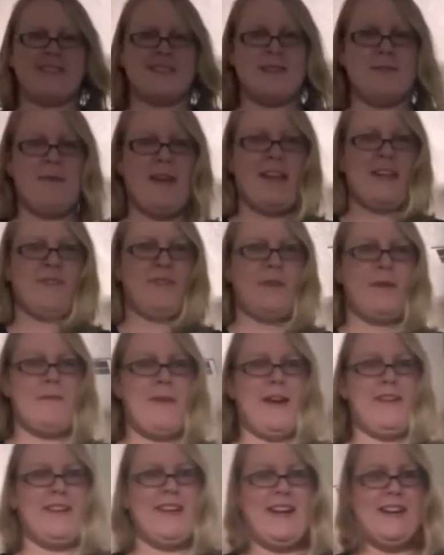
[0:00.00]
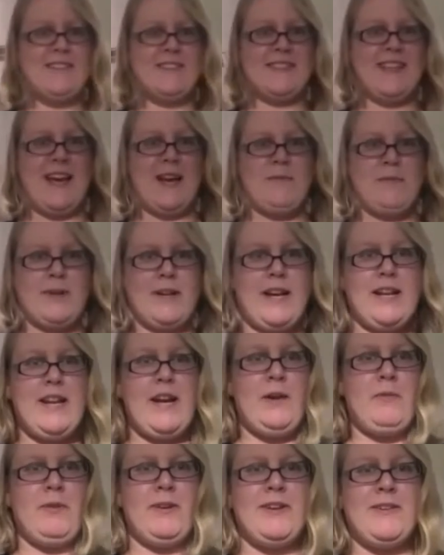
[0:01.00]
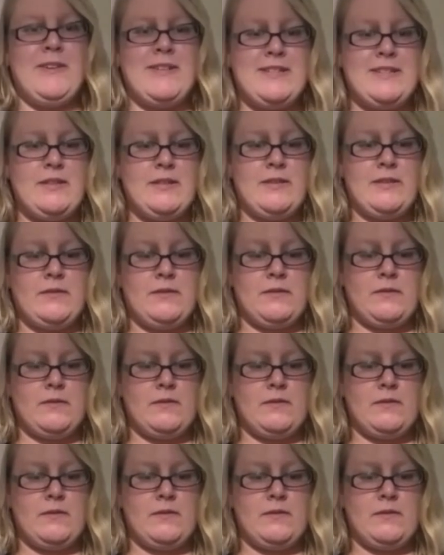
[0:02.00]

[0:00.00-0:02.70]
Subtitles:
this is Amanda from the Mountains West Library, and now we're going to,